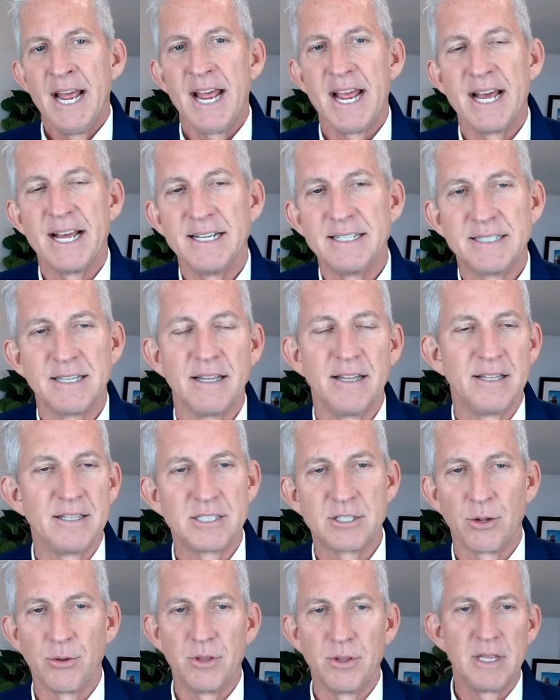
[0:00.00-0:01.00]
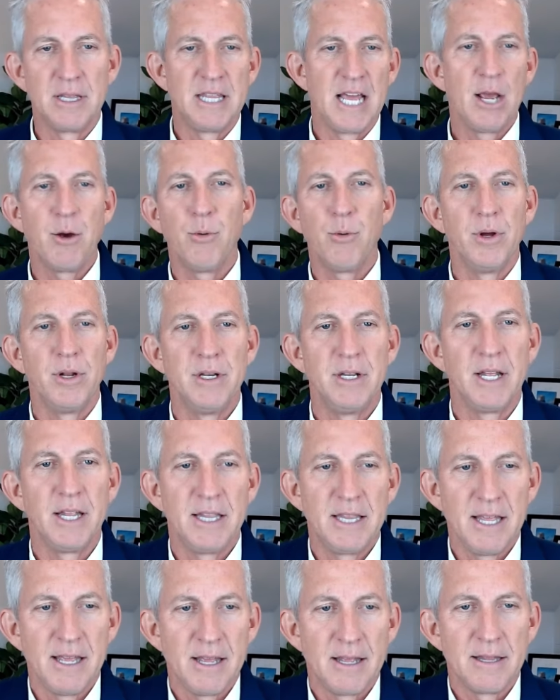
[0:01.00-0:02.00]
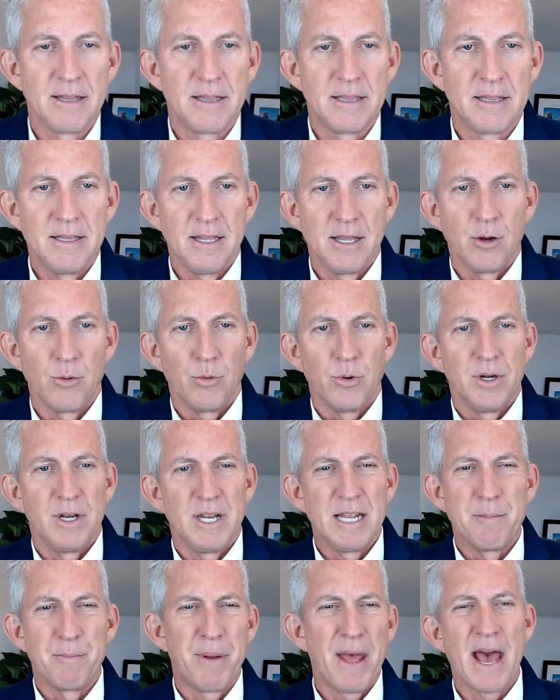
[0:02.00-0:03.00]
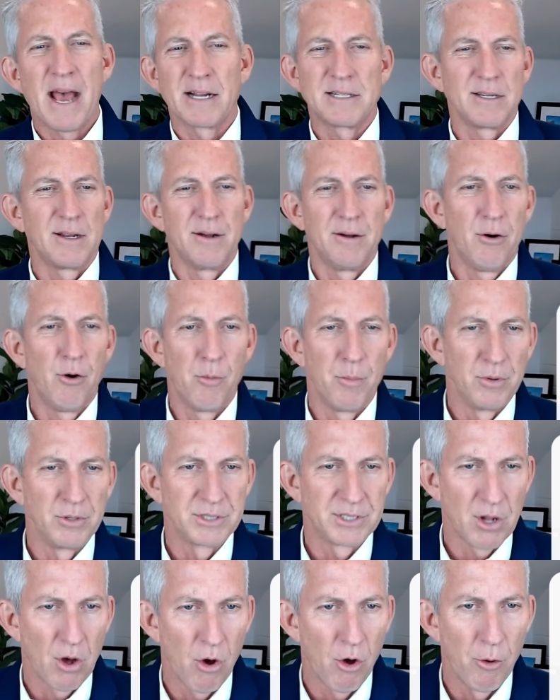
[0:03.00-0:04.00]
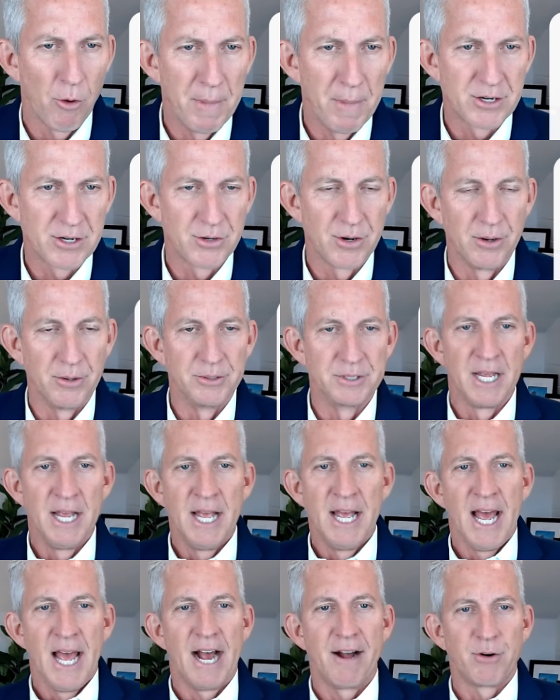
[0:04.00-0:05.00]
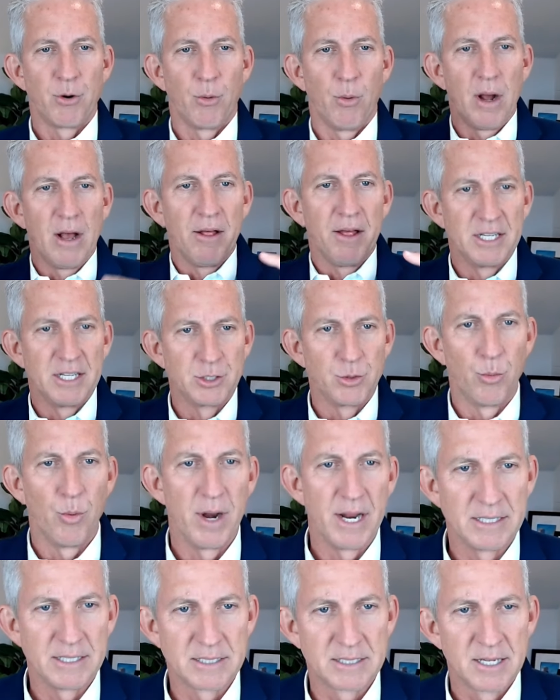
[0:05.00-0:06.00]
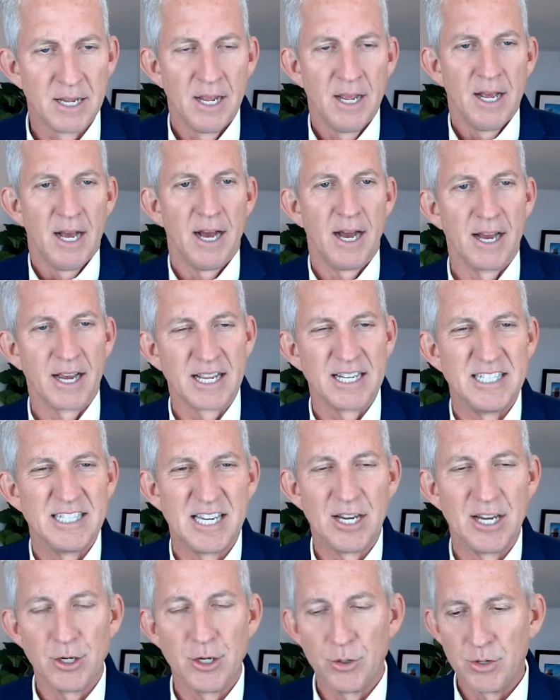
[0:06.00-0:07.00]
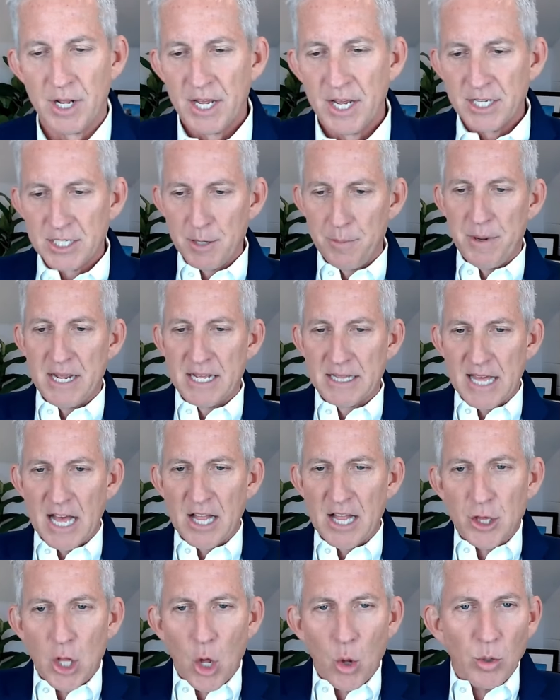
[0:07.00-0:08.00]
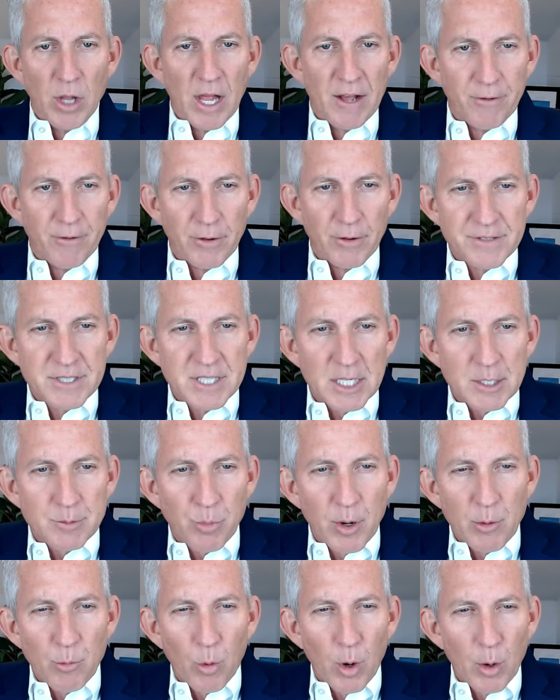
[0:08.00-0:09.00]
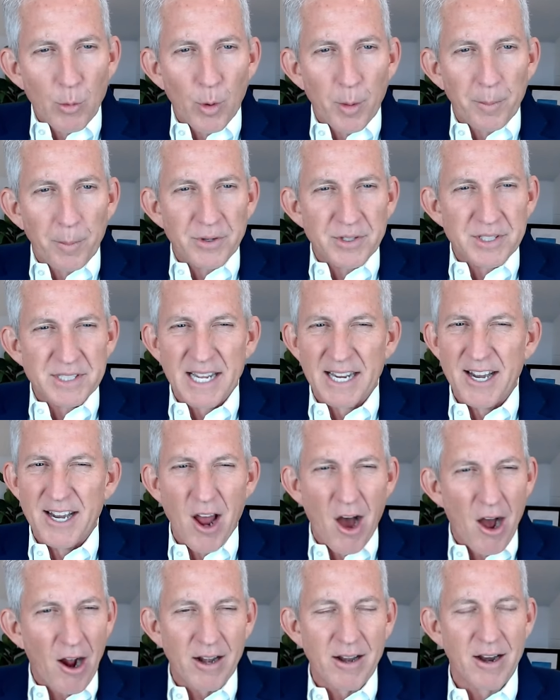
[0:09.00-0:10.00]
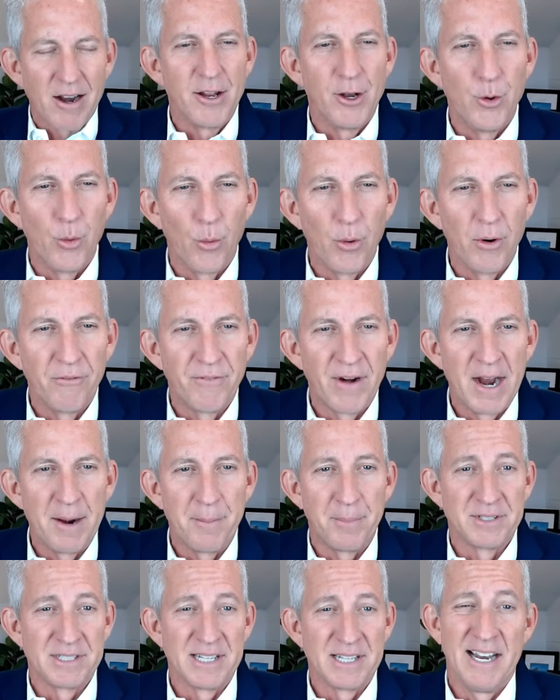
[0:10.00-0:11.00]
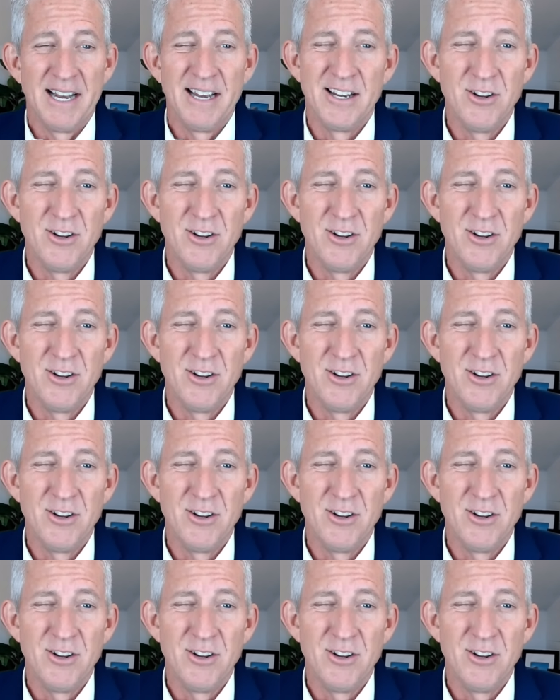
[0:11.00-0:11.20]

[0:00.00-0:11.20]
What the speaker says: And so it would impact almost all metros after a while as rates continued to be at that low level of 6.11%, knocking on the door of 5%.